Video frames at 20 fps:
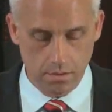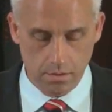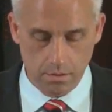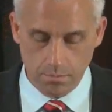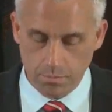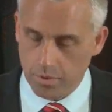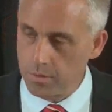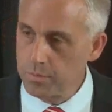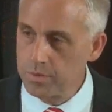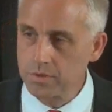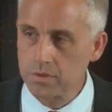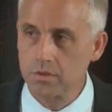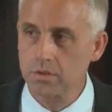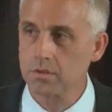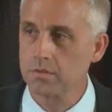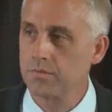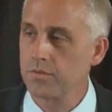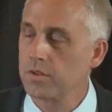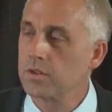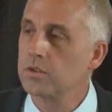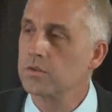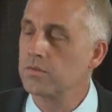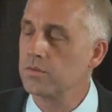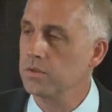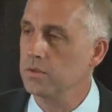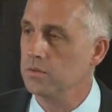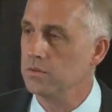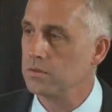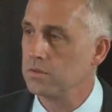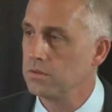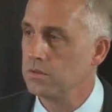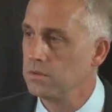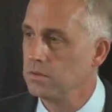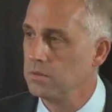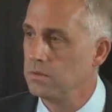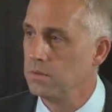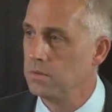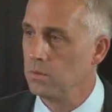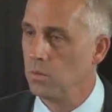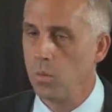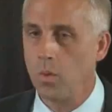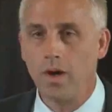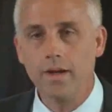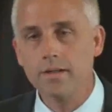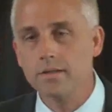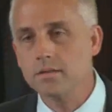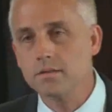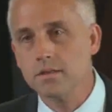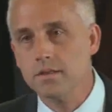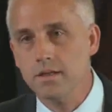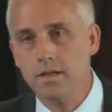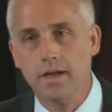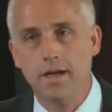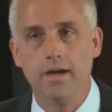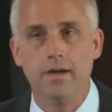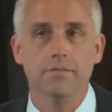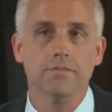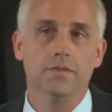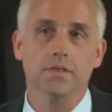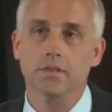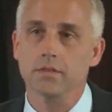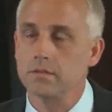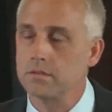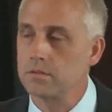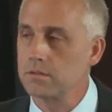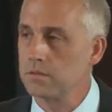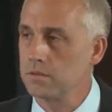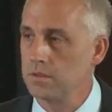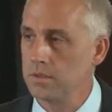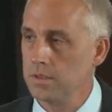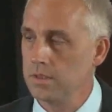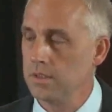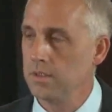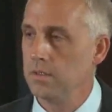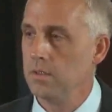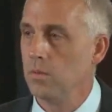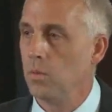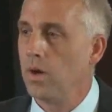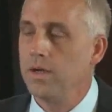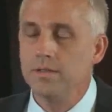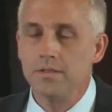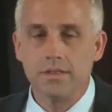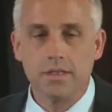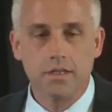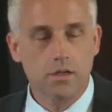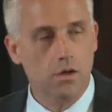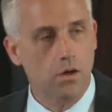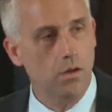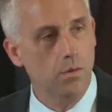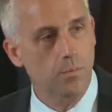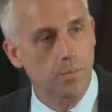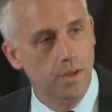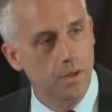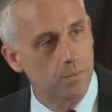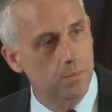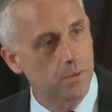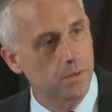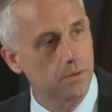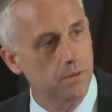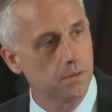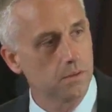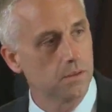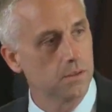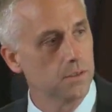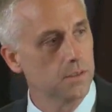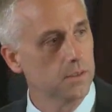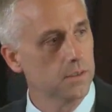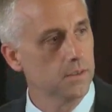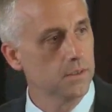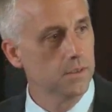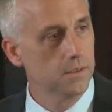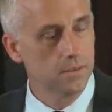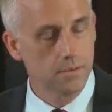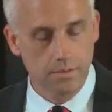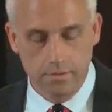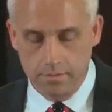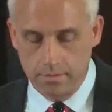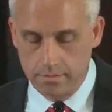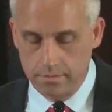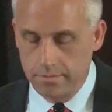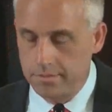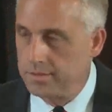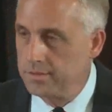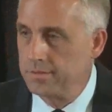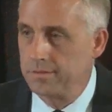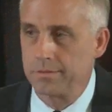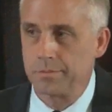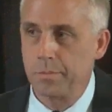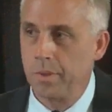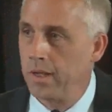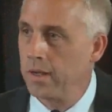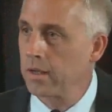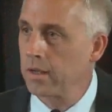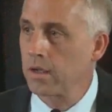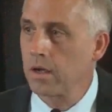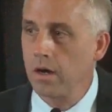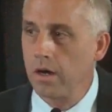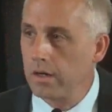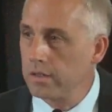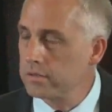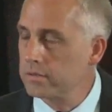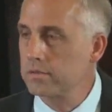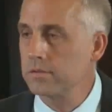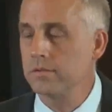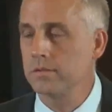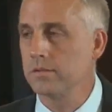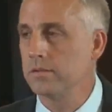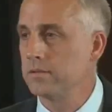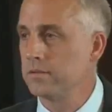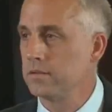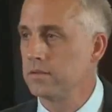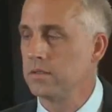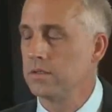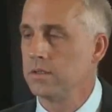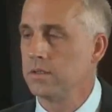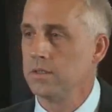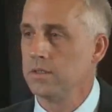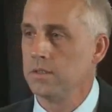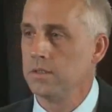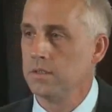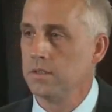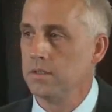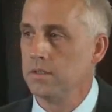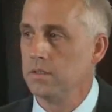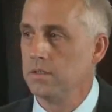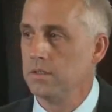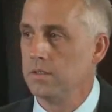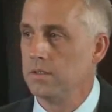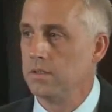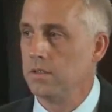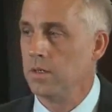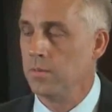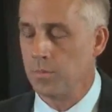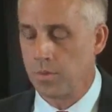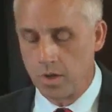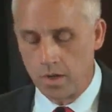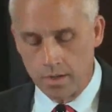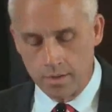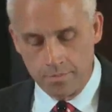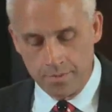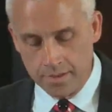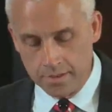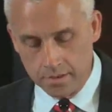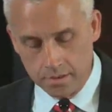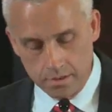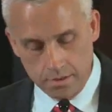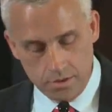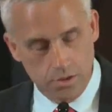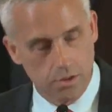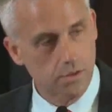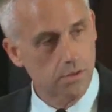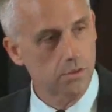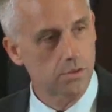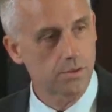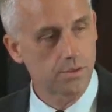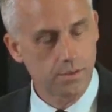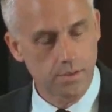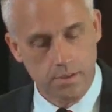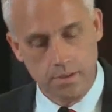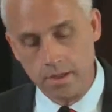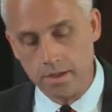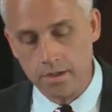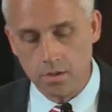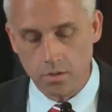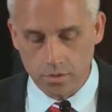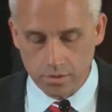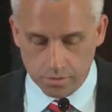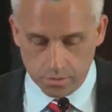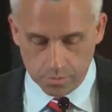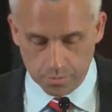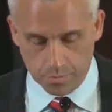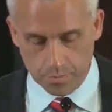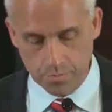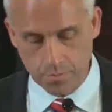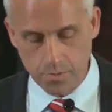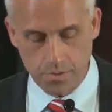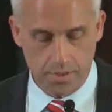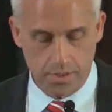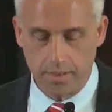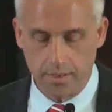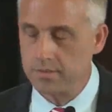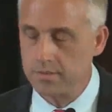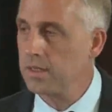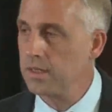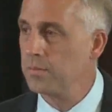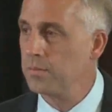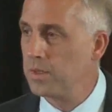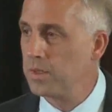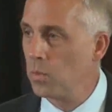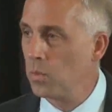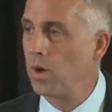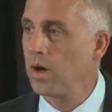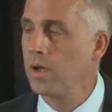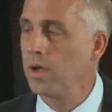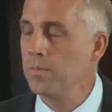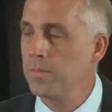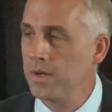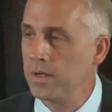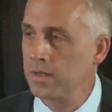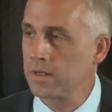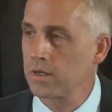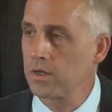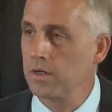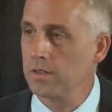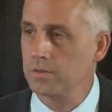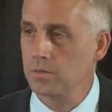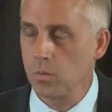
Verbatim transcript: Purpose of the first fruits. Why does he have this? Why has he called people since Pentecost and brought them into the church? And I know there's predates that, but why Pentecost?